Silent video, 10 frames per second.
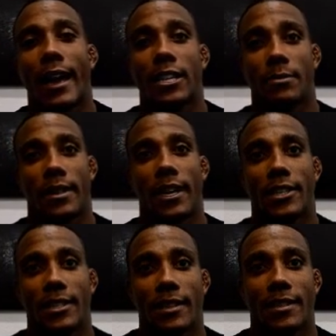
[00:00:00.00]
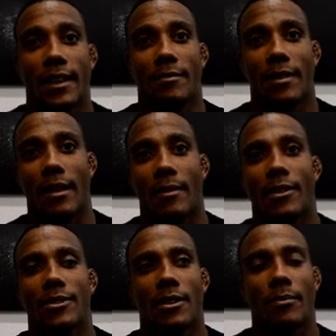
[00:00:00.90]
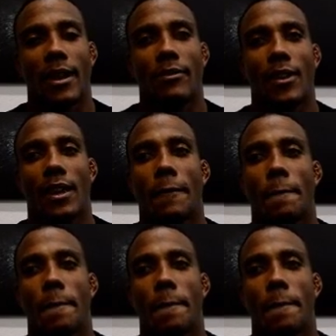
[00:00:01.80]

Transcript: expectations at the same time, you know. So I'm definitely